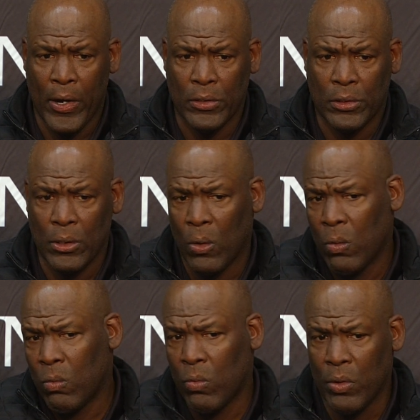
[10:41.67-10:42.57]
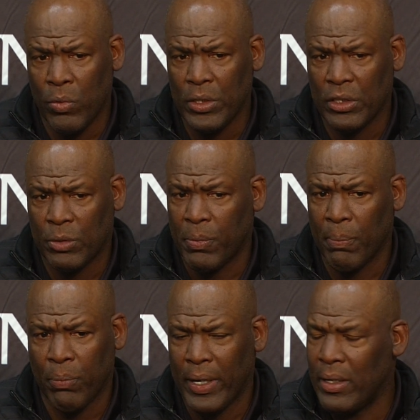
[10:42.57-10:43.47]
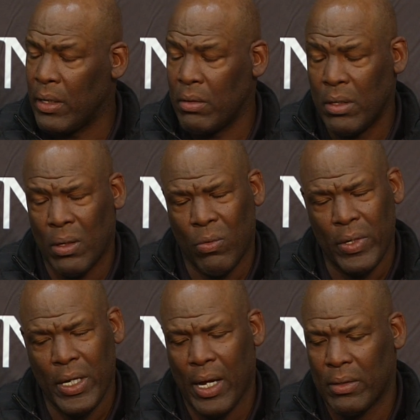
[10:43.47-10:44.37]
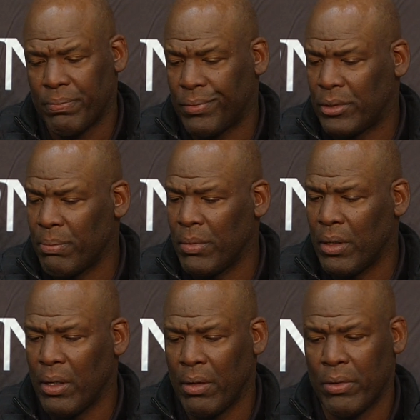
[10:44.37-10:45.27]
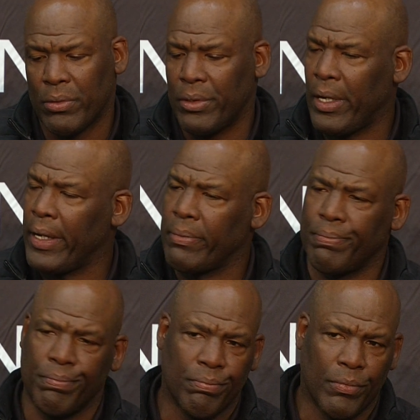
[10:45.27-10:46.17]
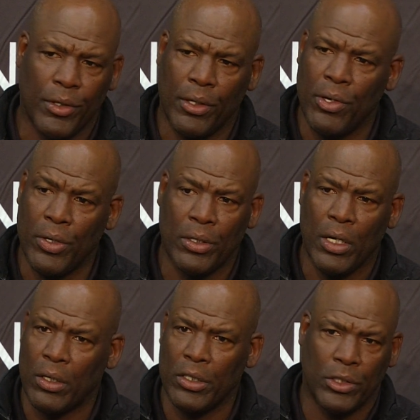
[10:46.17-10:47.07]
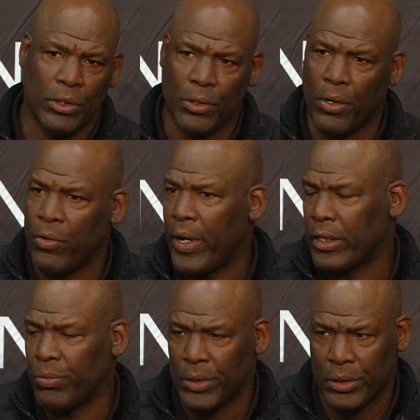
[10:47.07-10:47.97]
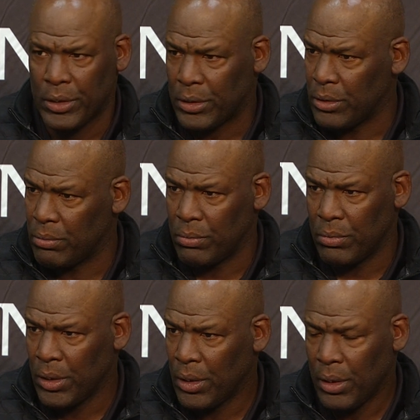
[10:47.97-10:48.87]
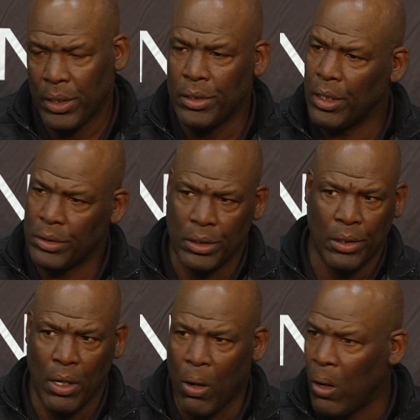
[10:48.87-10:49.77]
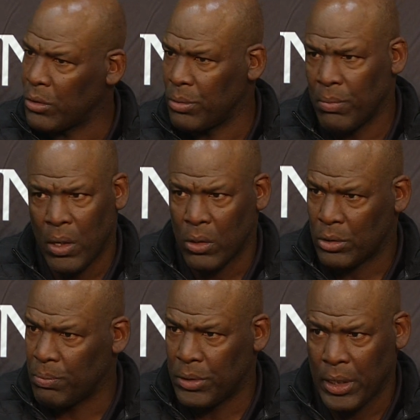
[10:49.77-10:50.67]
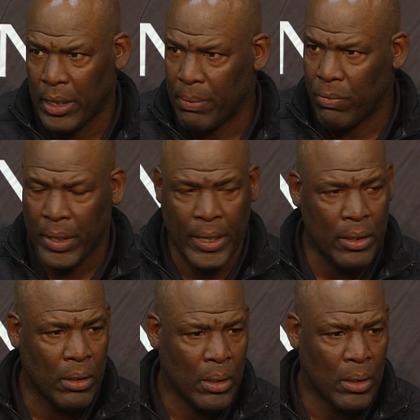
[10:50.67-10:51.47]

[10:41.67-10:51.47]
So we just been and then, you know, we got some like Kiernan Douglas is our graduate assistant. He does an awesome, awesome job, right?